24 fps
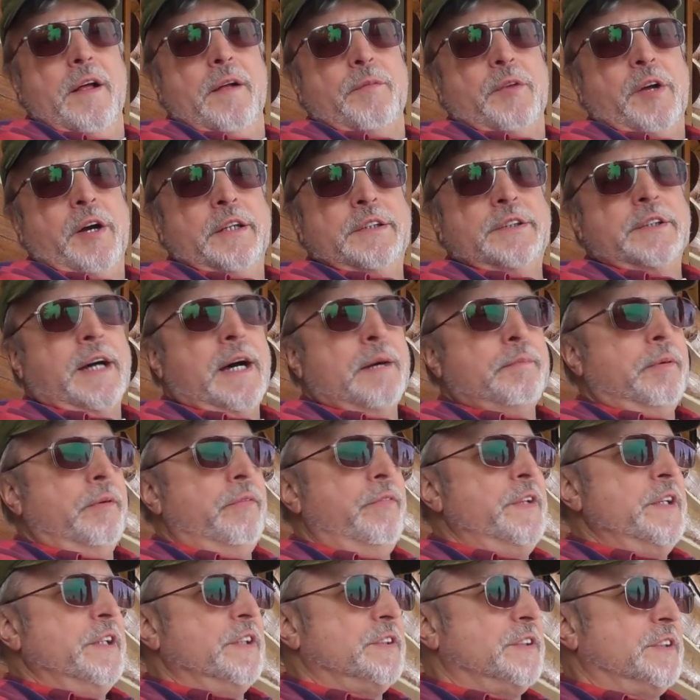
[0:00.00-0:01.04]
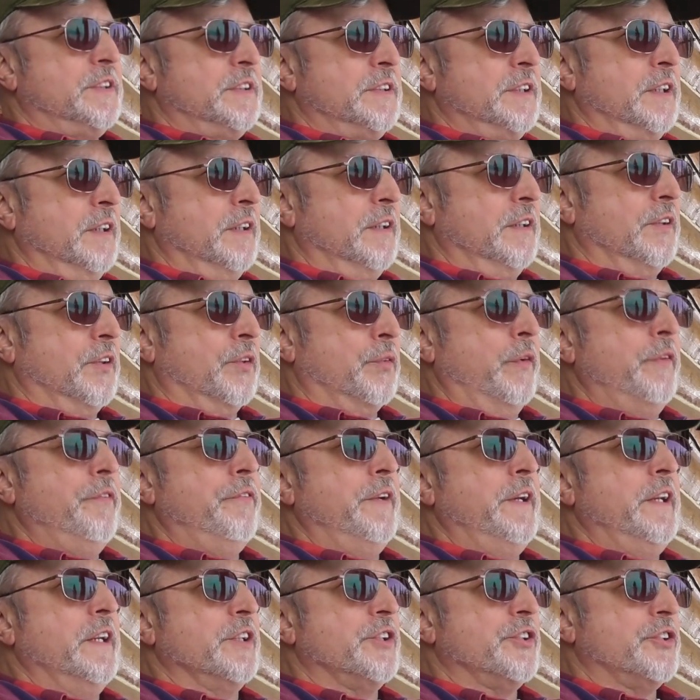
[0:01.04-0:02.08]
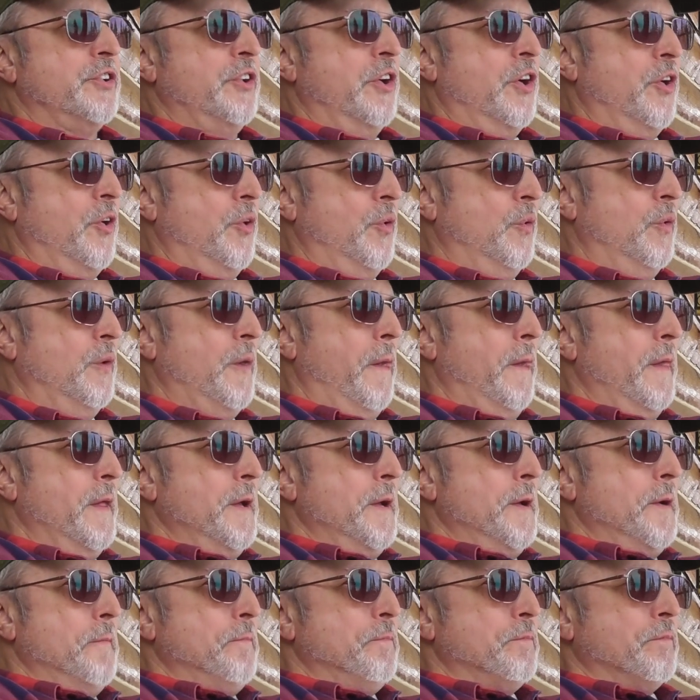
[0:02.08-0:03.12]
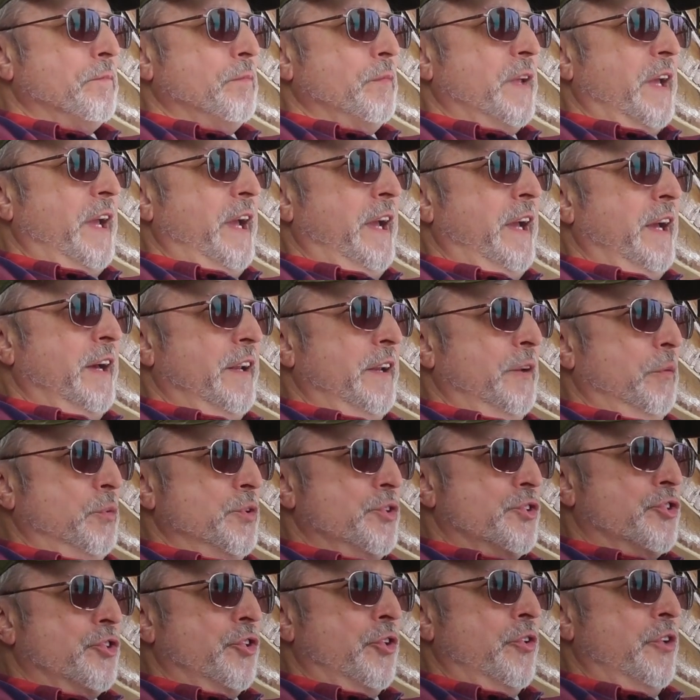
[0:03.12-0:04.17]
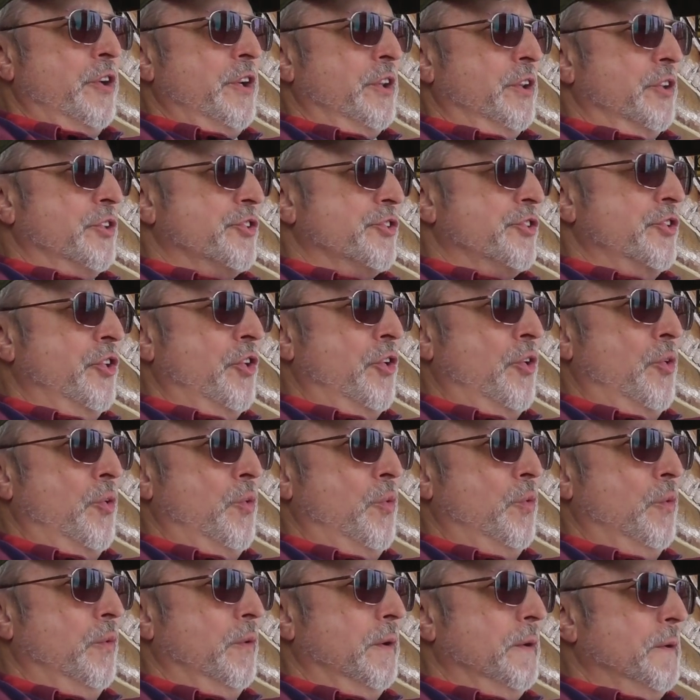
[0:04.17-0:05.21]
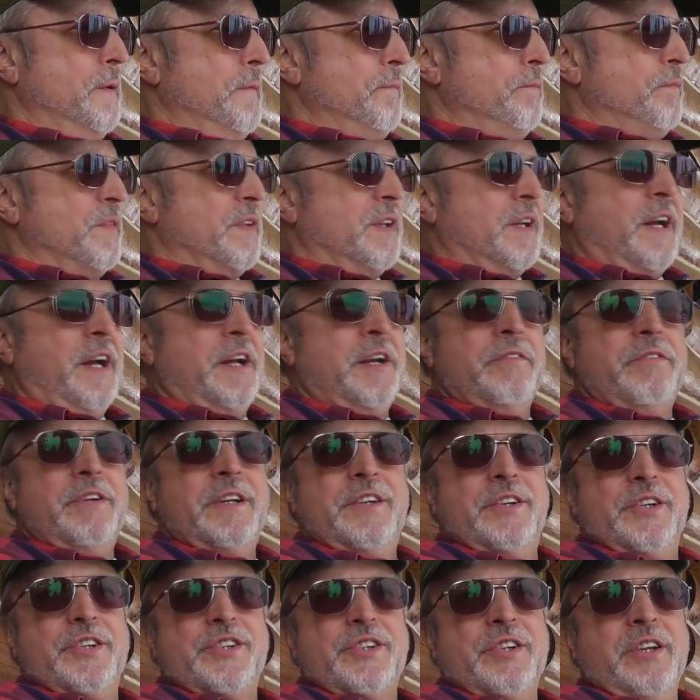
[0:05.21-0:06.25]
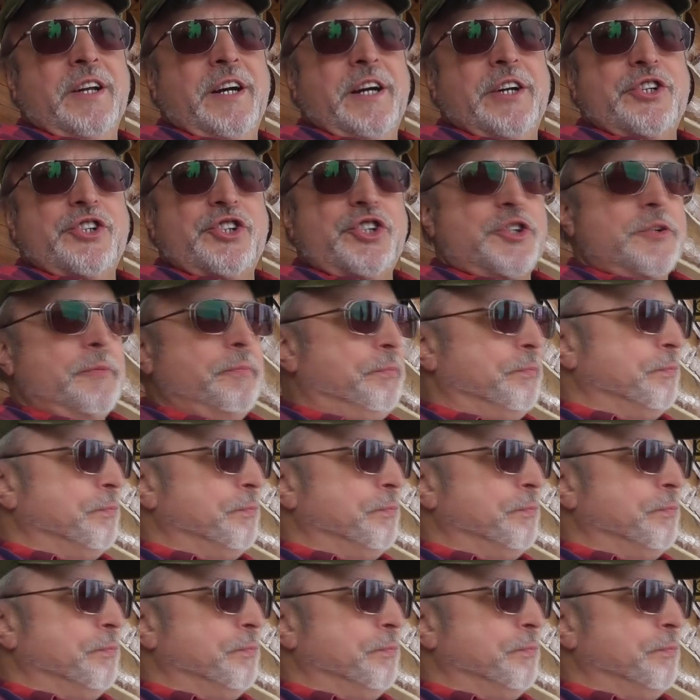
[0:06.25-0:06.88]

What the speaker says: on top of this 3 feet of snow, and it was turning the snow kind of into slush.